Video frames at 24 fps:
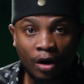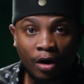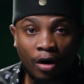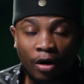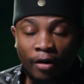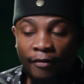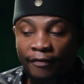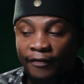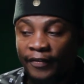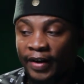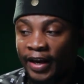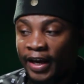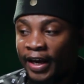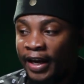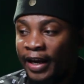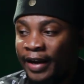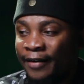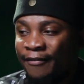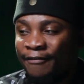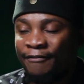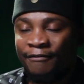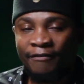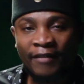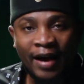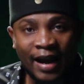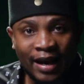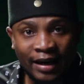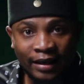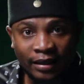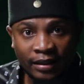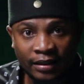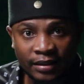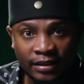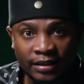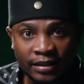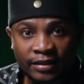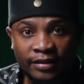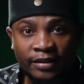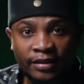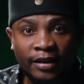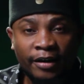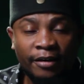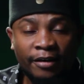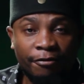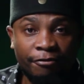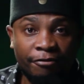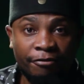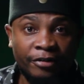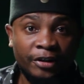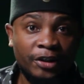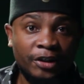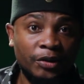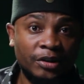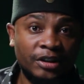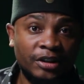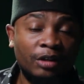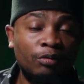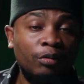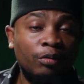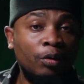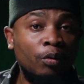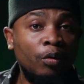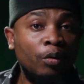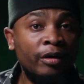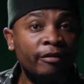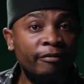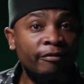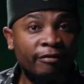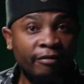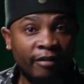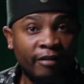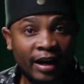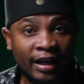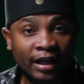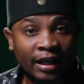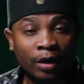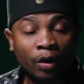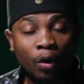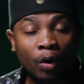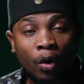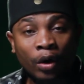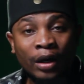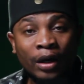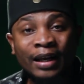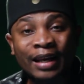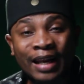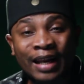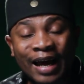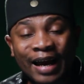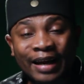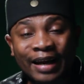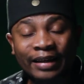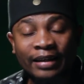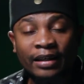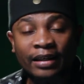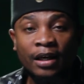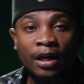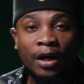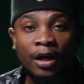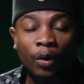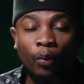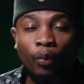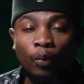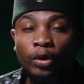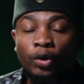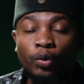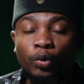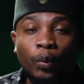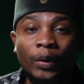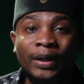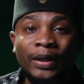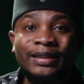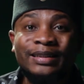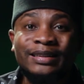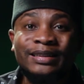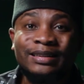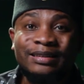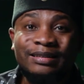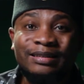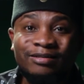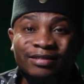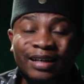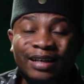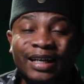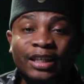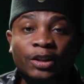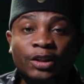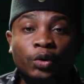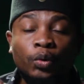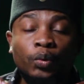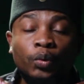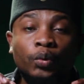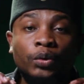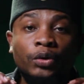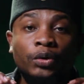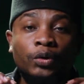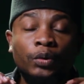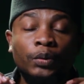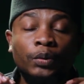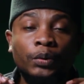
of a virus videos that were going viral online, which was trying to